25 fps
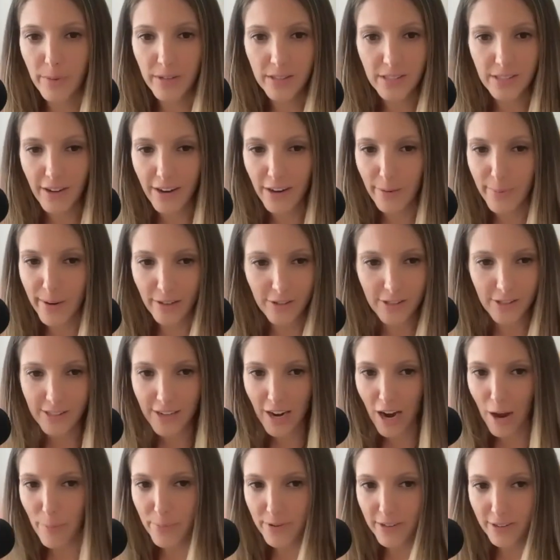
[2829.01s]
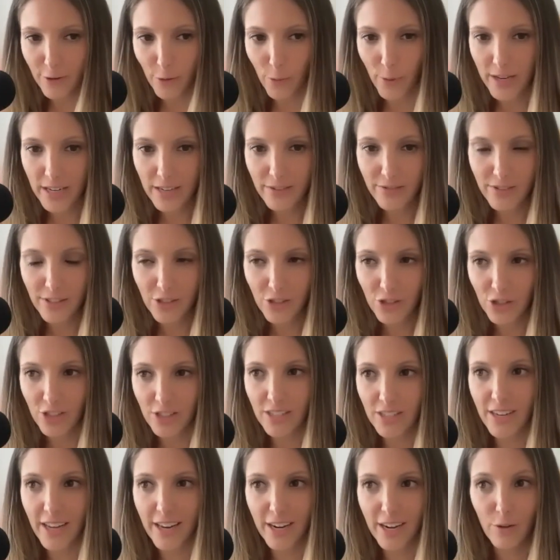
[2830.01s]
It's not about stopping the waves, it's
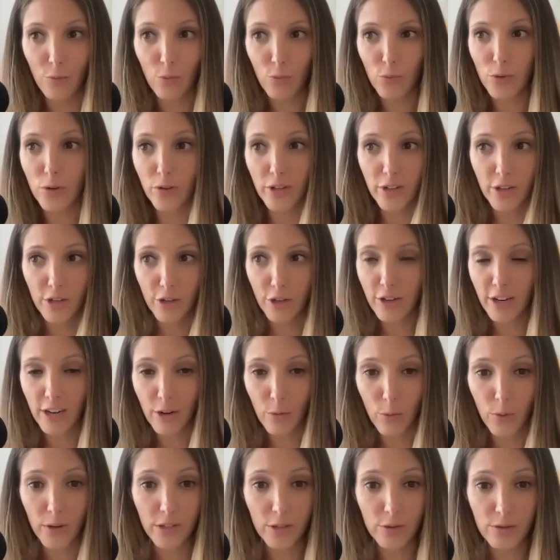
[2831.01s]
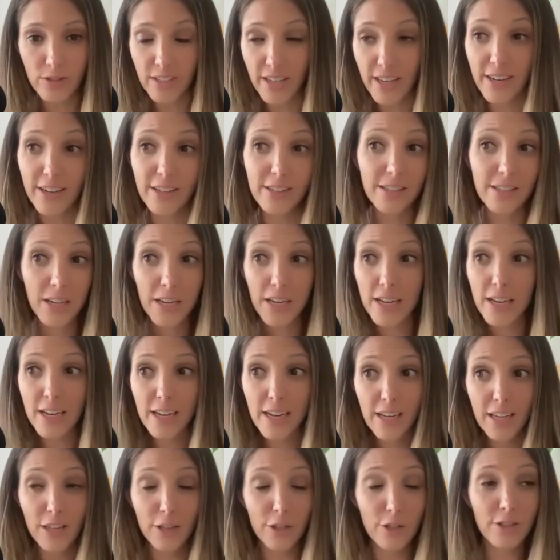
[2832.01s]
just getting really good at what you said is
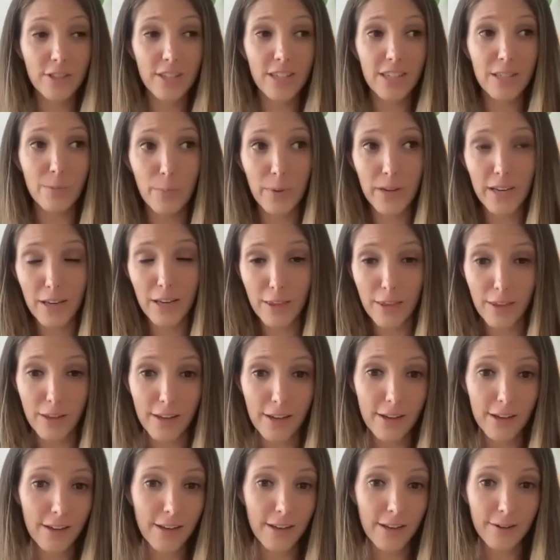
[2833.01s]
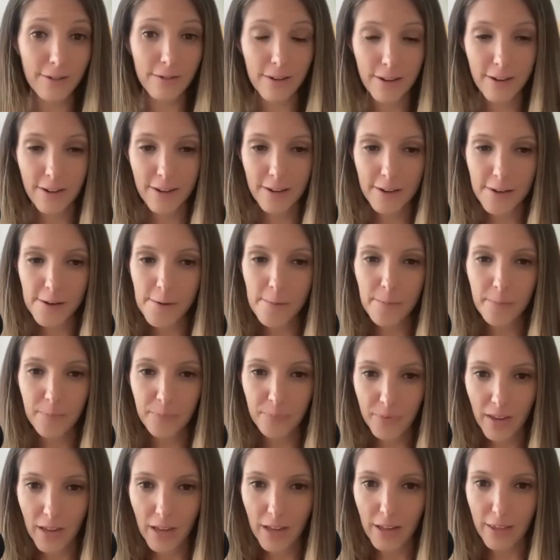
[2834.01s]
here's this big thing and
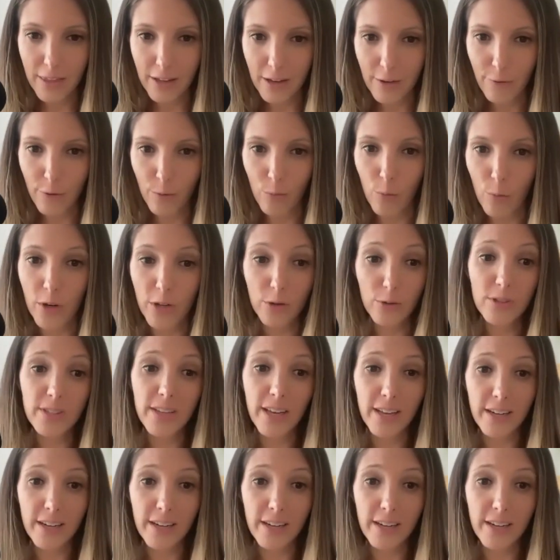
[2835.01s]
I think from and you, you know,